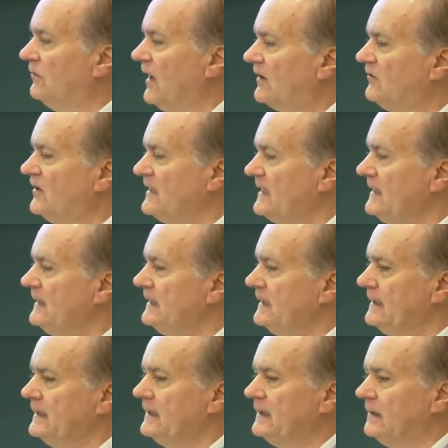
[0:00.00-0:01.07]
That's the
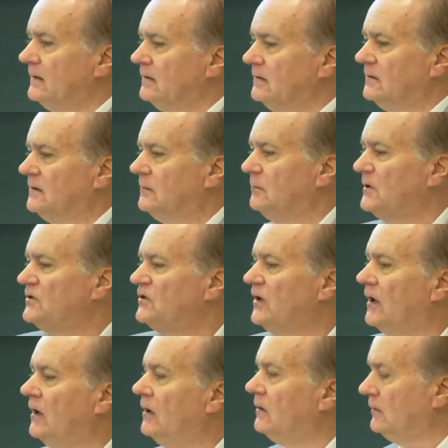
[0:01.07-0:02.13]
EE,
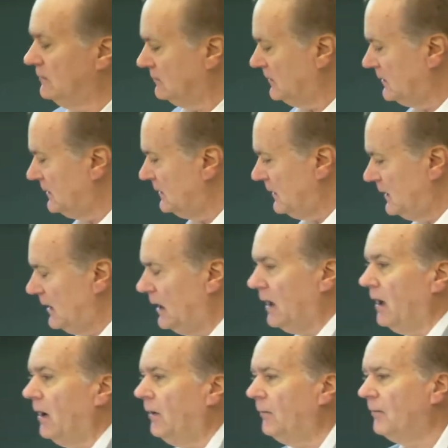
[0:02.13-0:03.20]
Michelle,
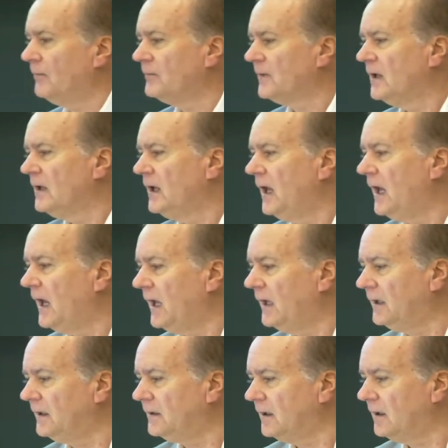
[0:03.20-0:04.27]

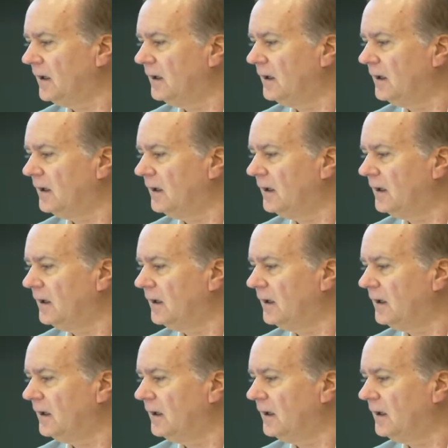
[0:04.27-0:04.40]
and